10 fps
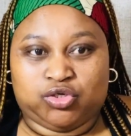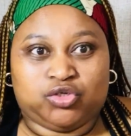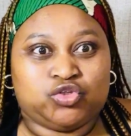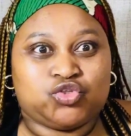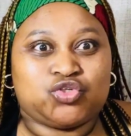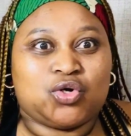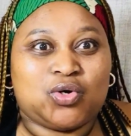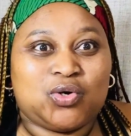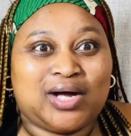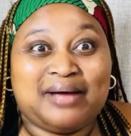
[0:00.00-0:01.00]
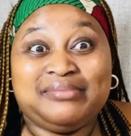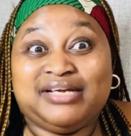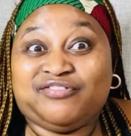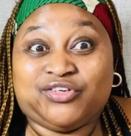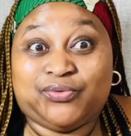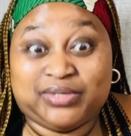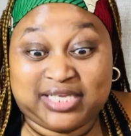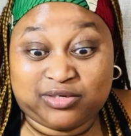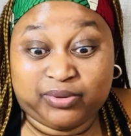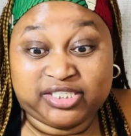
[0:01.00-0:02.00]
So I'm leaving you with
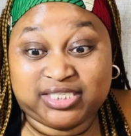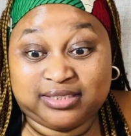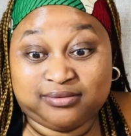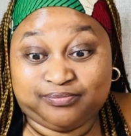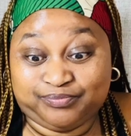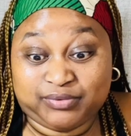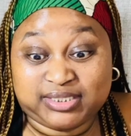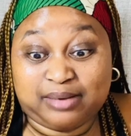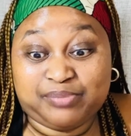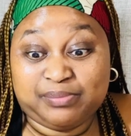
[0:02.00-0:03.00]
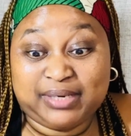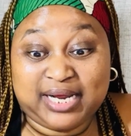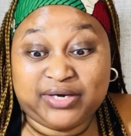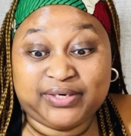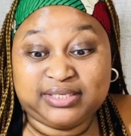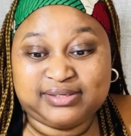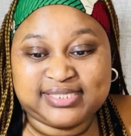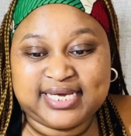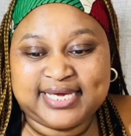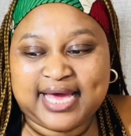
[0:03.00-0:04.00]
that question. Some people I heard, they're
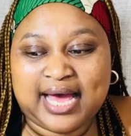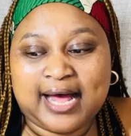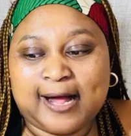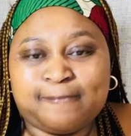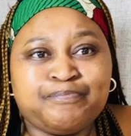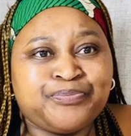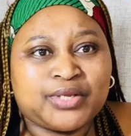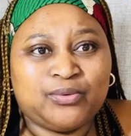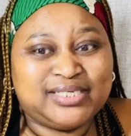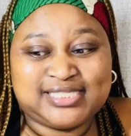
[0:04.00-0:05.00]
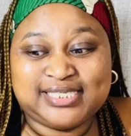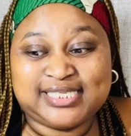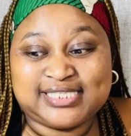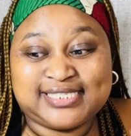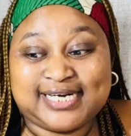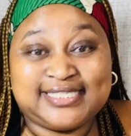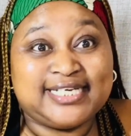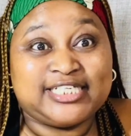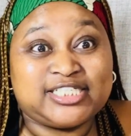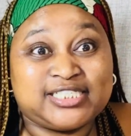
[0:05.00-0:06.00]
saying, yeah, we see the
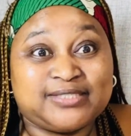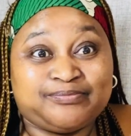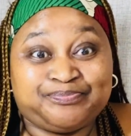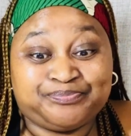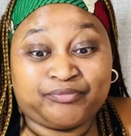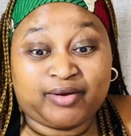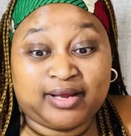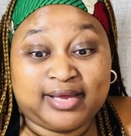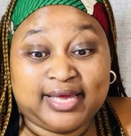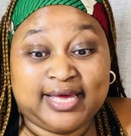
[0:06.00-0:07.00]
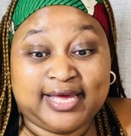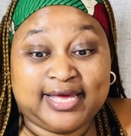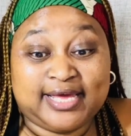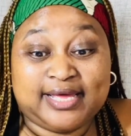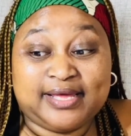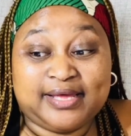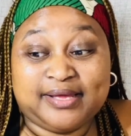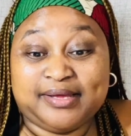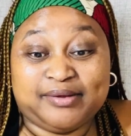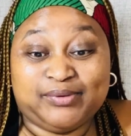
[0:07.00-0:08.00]
strategy.
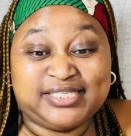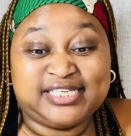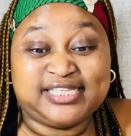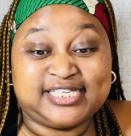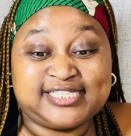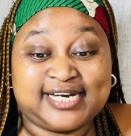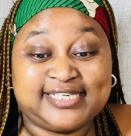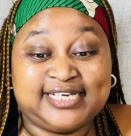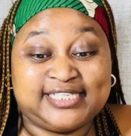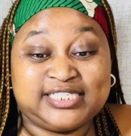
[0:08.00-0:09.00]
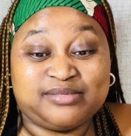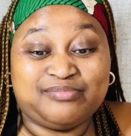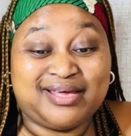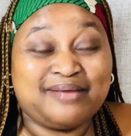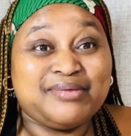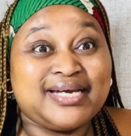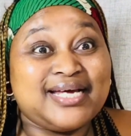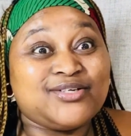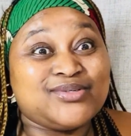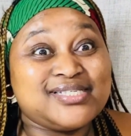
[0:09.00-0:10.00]
We see the strategy. I mean, I
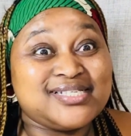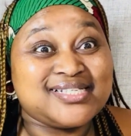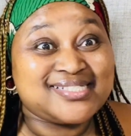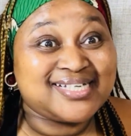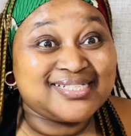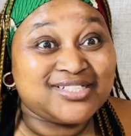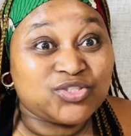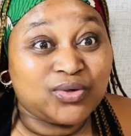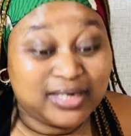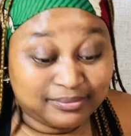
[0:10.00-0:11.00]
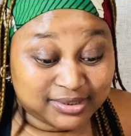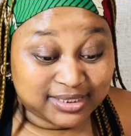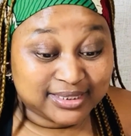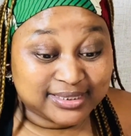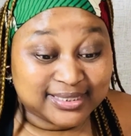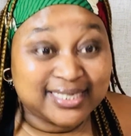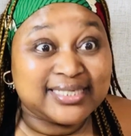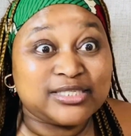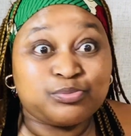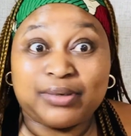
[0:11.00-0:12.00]
don't see the strategy. All I'm seeing is that
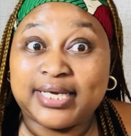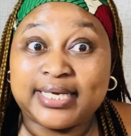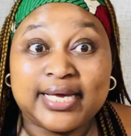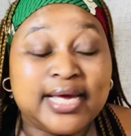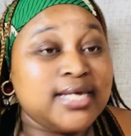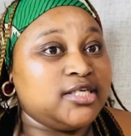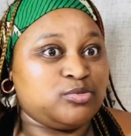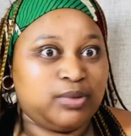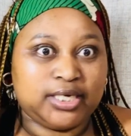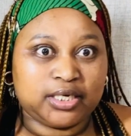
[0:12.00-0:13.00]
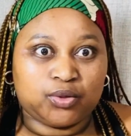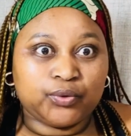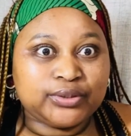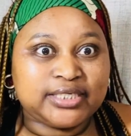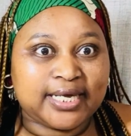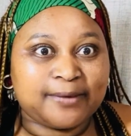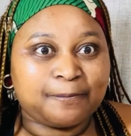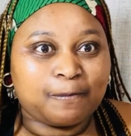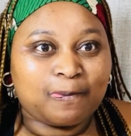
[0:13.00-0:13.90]
he's playing a good game.